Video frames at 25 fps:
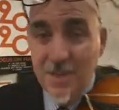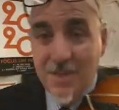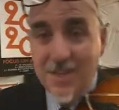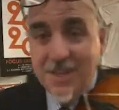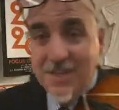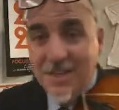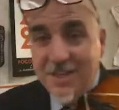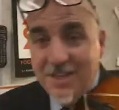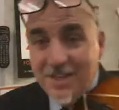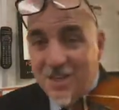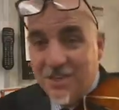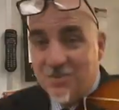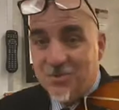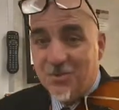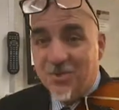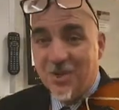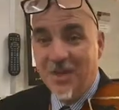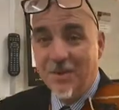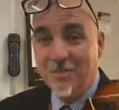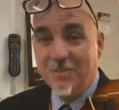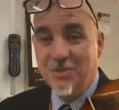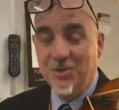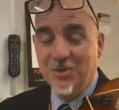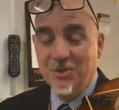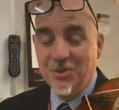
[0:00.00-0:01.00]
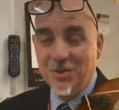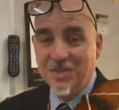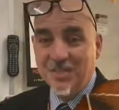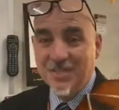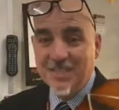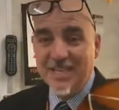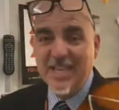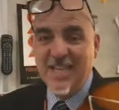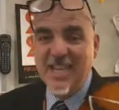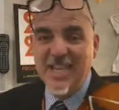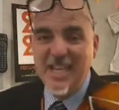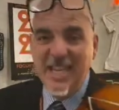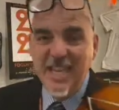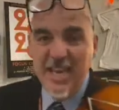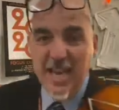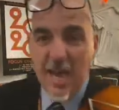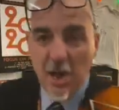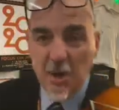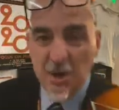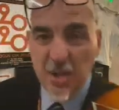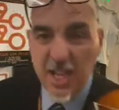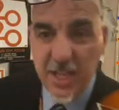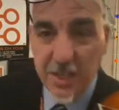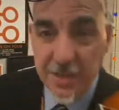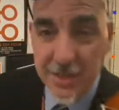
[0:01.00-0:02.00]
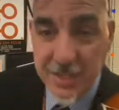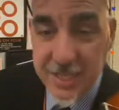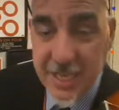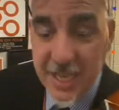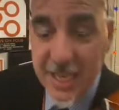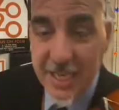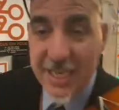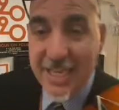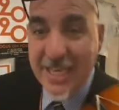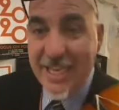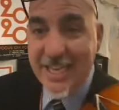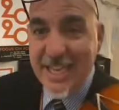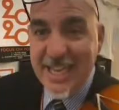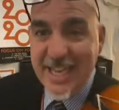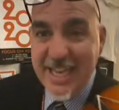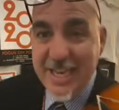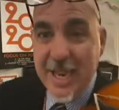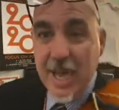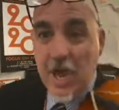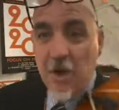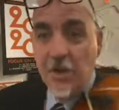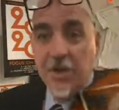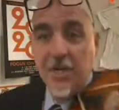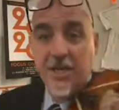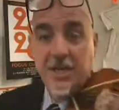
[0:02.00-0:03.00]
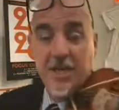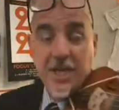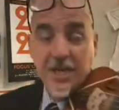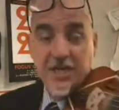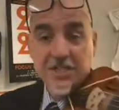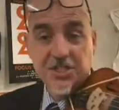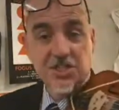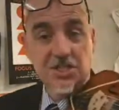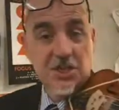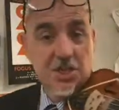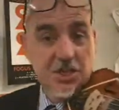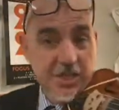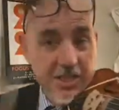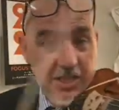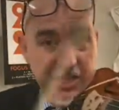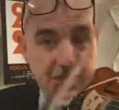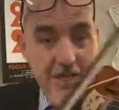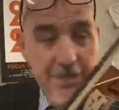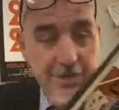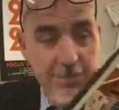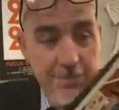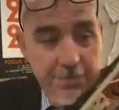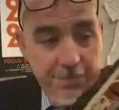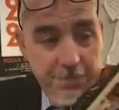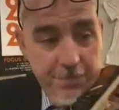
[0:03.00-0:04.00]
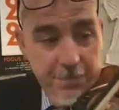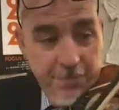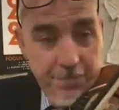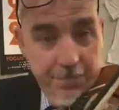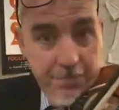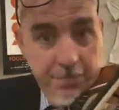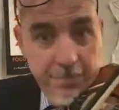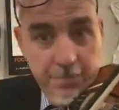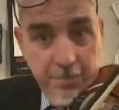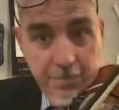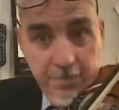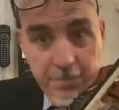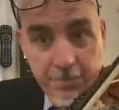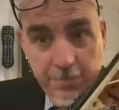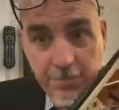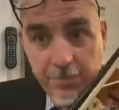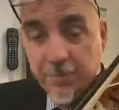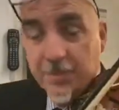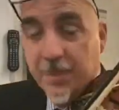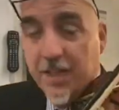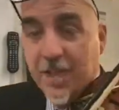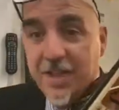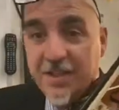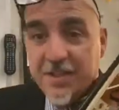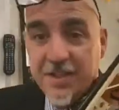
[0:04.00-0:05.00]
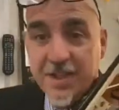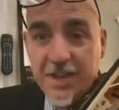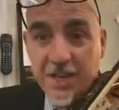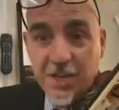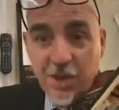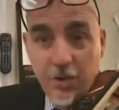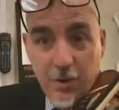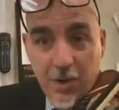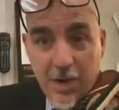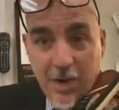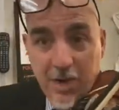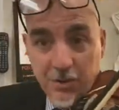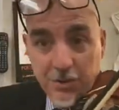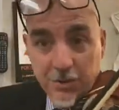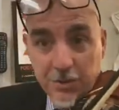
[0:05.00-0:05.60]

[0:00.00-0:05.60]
Here's what I've been doing. Say in, out, in. Say it. In, out, in. I start in, and then I go out.